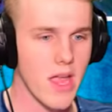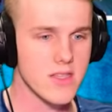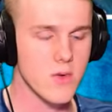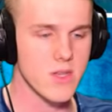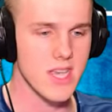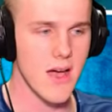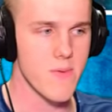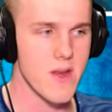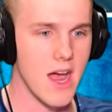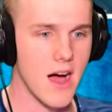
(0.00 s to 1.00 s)
Wait, so what's
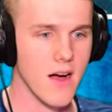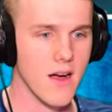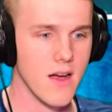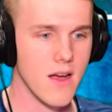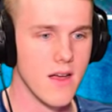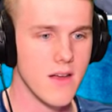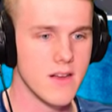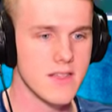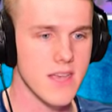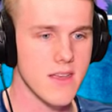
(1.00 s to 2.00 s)
happened now? It
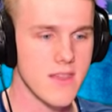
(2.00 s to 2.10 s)
was like